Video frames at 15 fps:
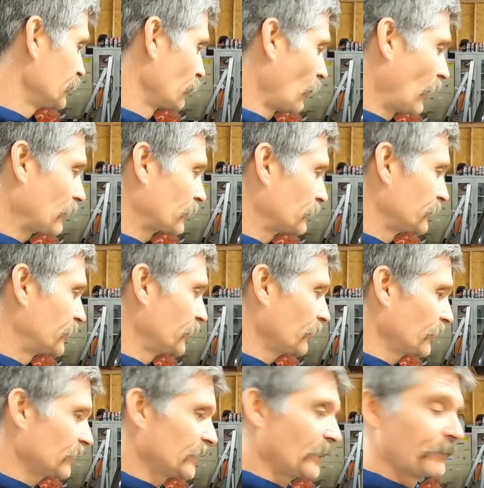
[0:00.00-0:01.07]
You're welcome
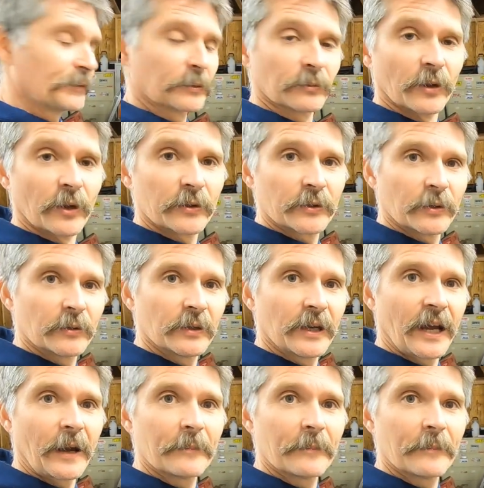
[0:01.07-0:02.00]
to it. If you're local,